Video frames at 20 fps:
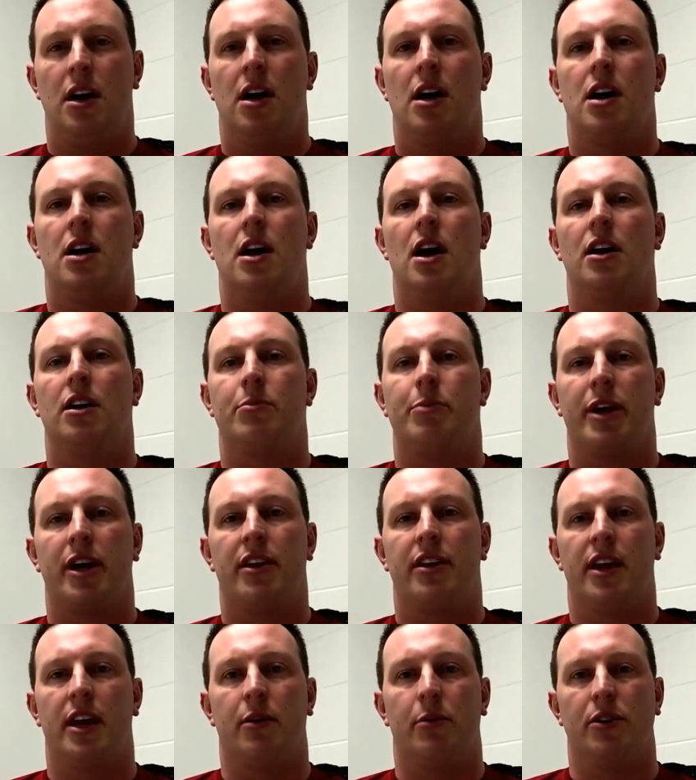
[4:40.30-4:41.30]
Another big
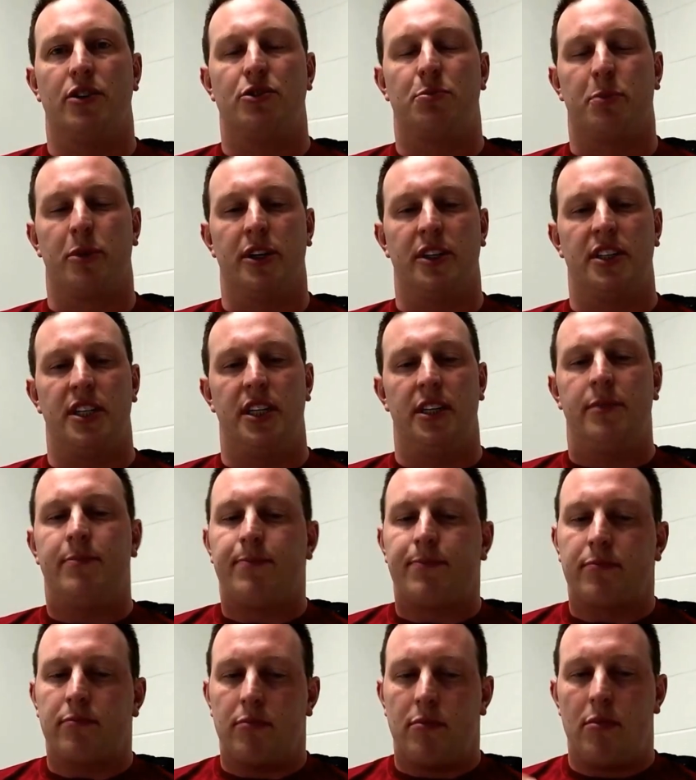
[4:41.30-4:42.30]
thing with sprinting
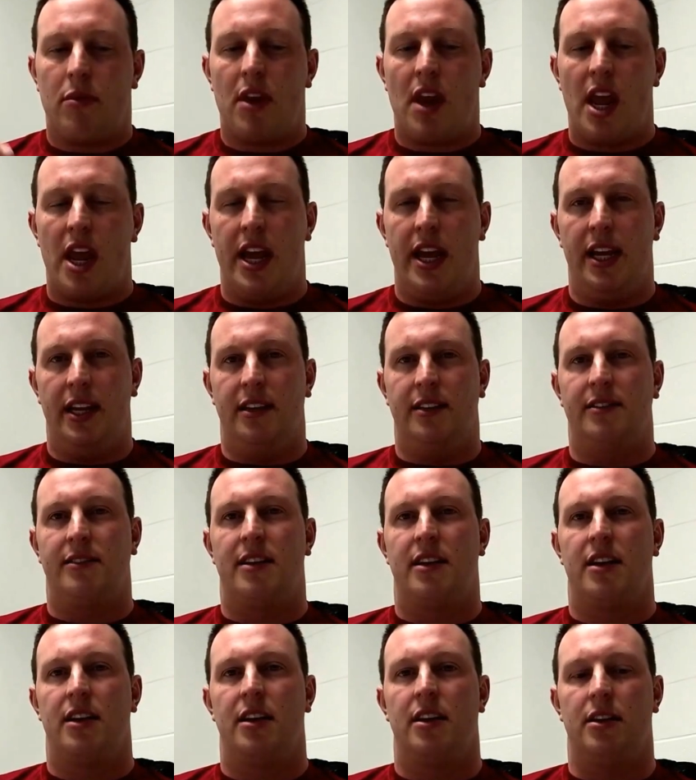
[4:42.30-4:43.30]
is
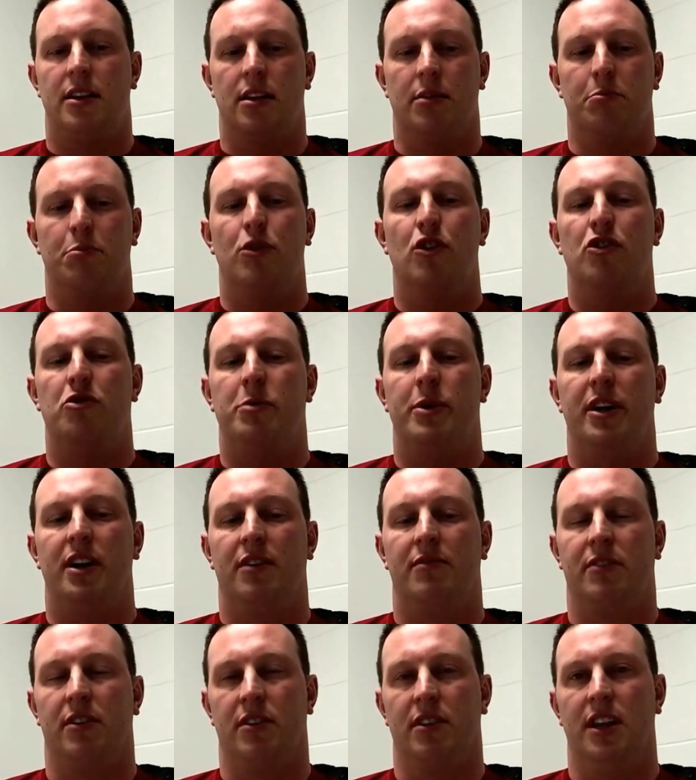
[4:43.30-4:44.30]
the movement
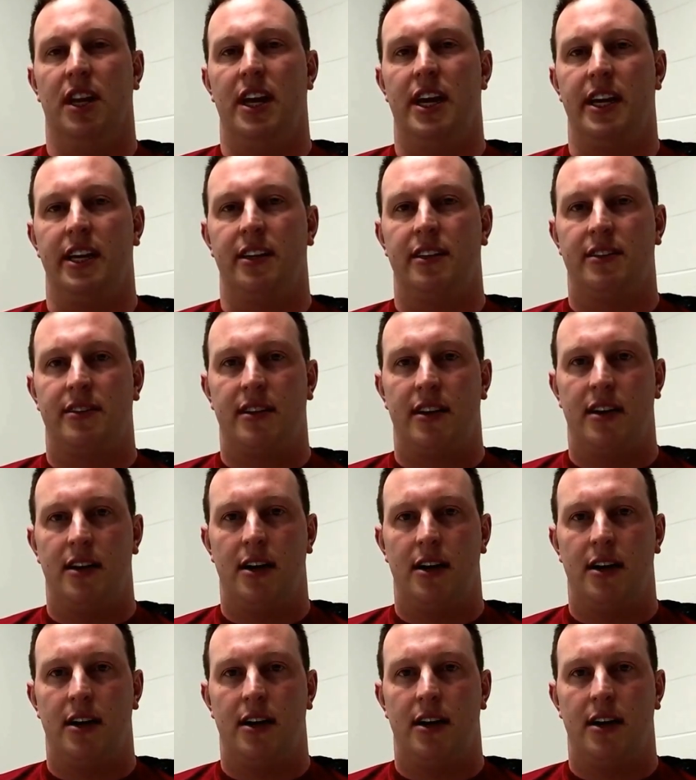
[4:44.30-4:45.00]
of your legs.